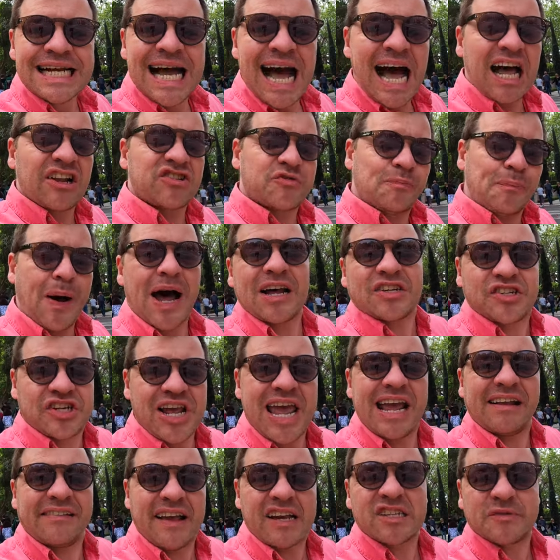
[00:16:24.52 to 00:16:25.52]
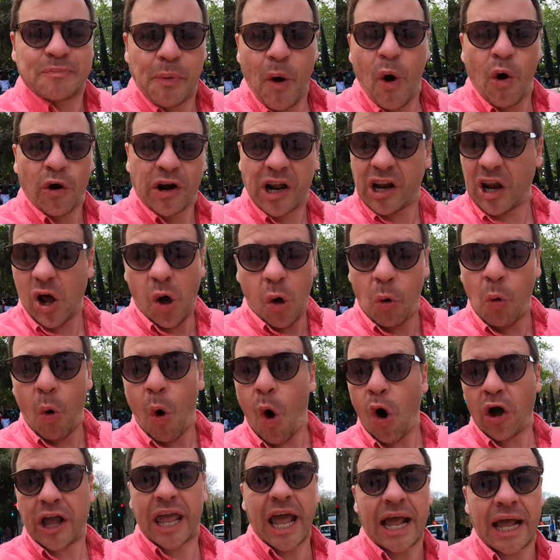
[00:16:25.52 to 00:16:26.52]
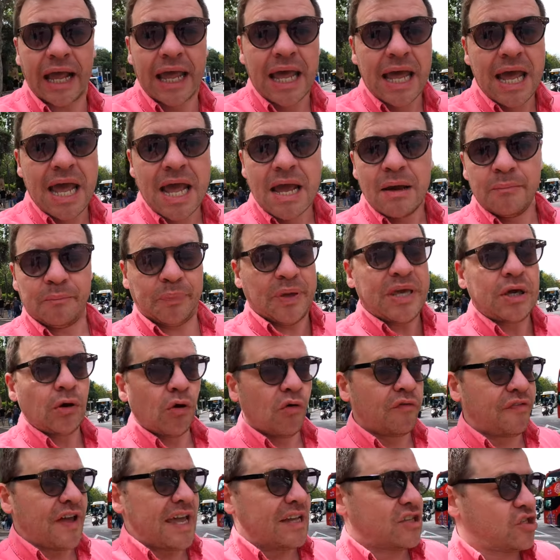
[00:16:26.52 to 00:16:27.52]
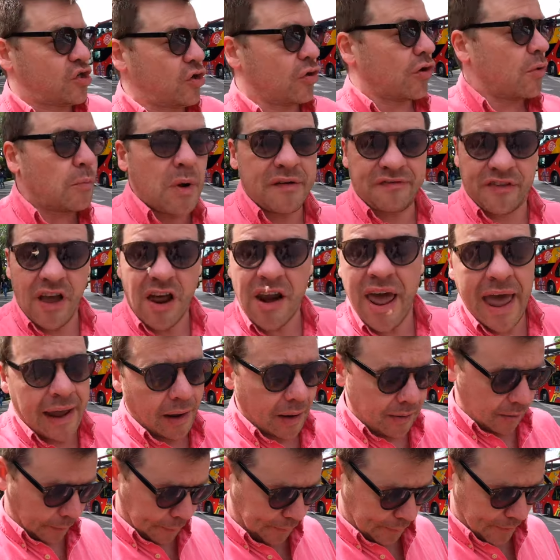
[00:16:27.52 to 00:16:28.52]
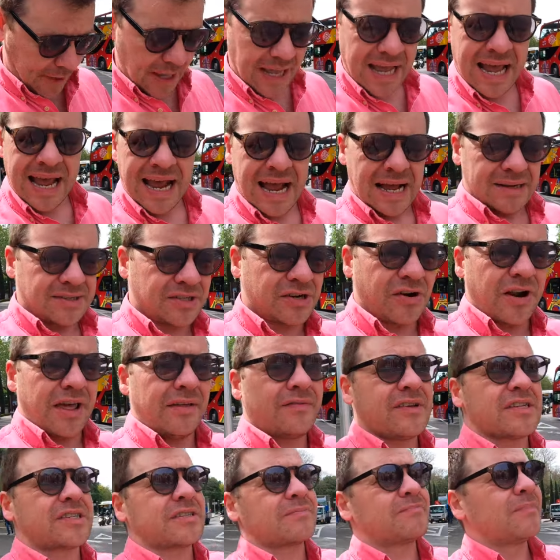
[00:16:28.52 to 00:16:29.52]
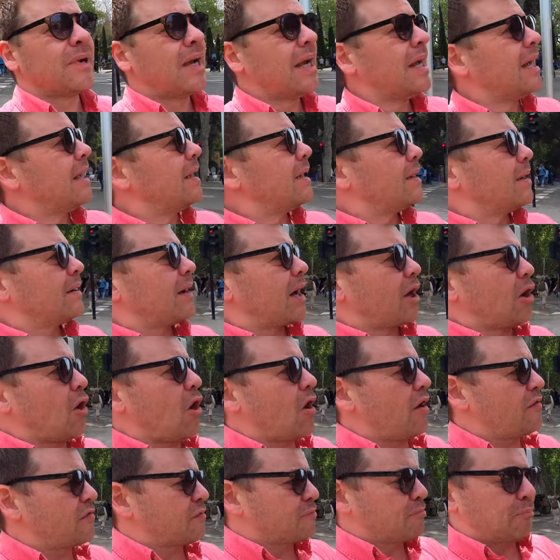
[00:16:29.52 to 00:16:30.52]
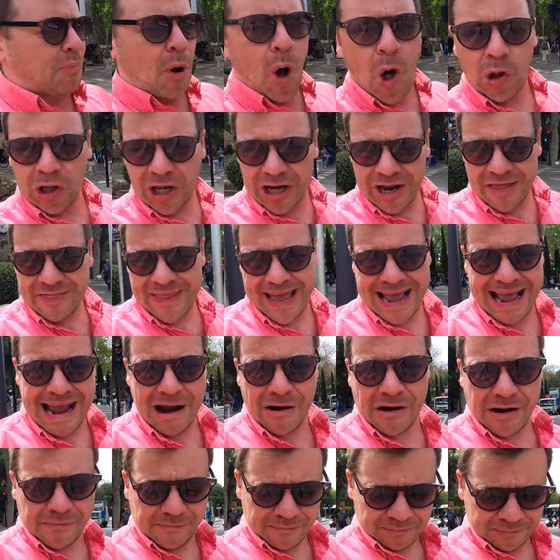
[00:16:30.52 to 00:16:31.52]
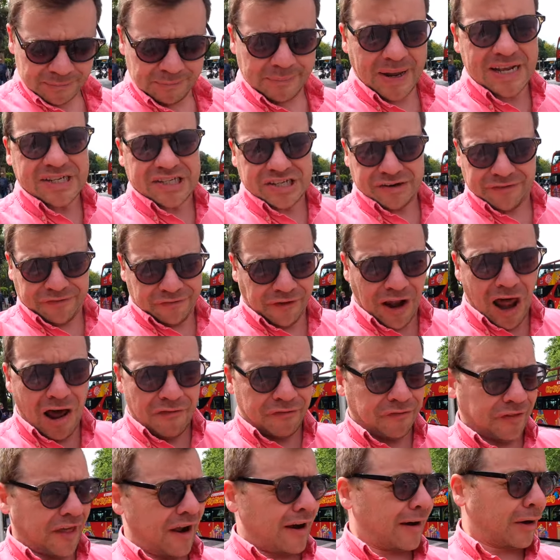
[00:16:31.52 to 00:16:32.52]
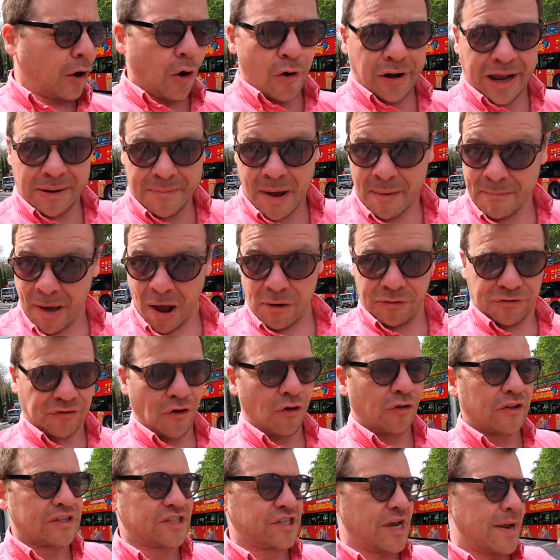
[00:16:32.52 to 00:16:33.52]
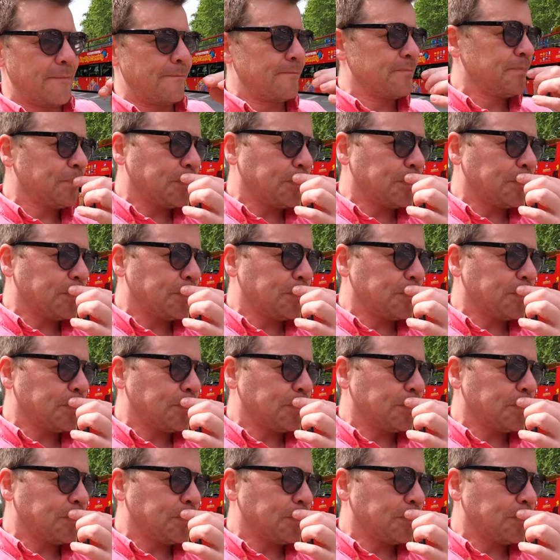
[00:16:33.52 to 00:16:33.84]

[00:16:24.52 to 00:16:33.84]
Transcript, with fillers: and Passeig des Born a little walking POV tour, and we've done it. Sorry, there's a lot of pollen in the air and bits of fluff that are going in my mouth all the time.